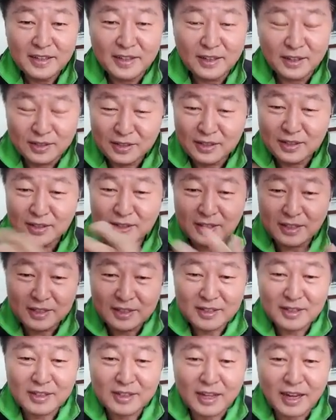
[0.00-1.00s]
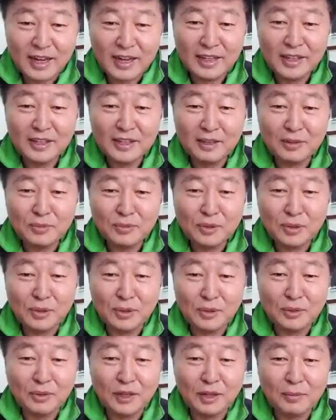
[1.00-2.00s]
under this kind of
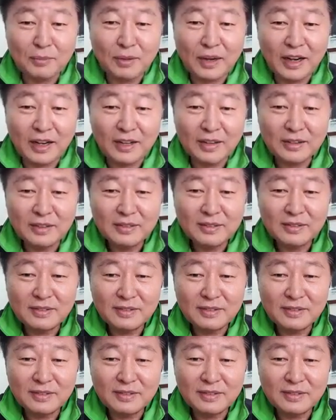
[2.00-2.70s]
coronavirus,